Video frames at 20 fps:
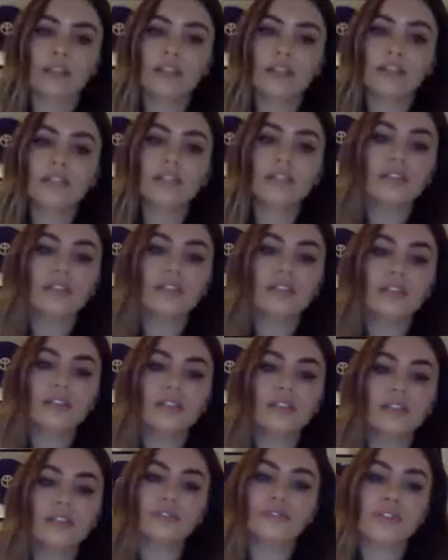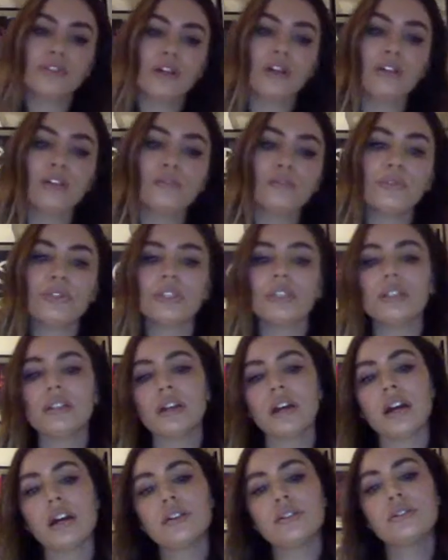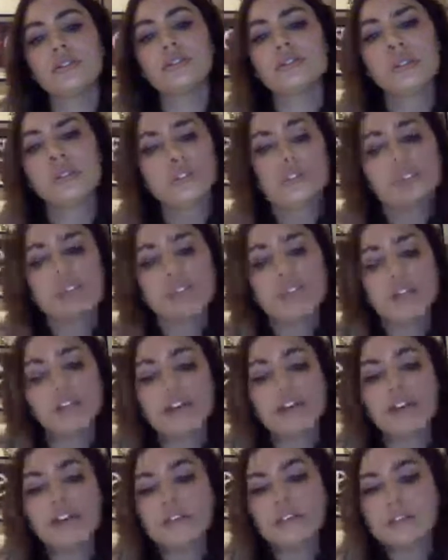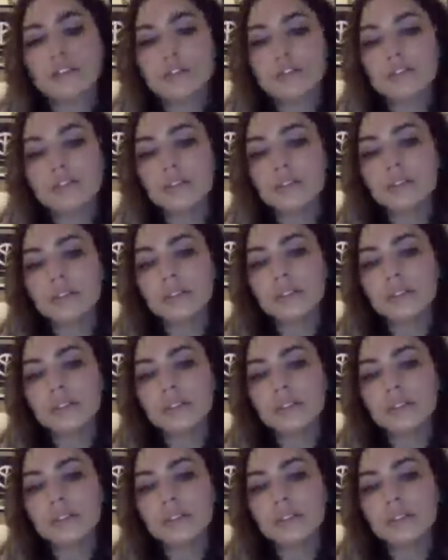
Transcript: My heart is not to fall, but I will risk it all.